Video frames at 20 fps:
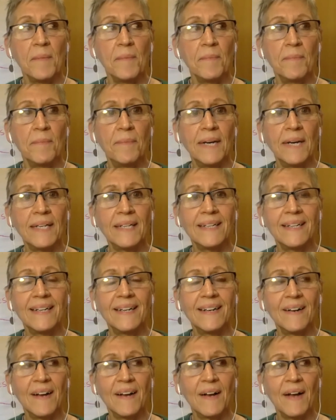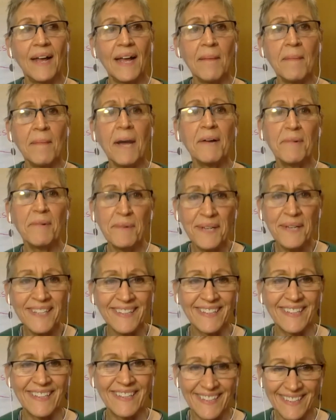But am I
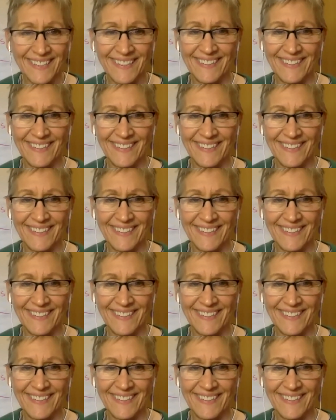really?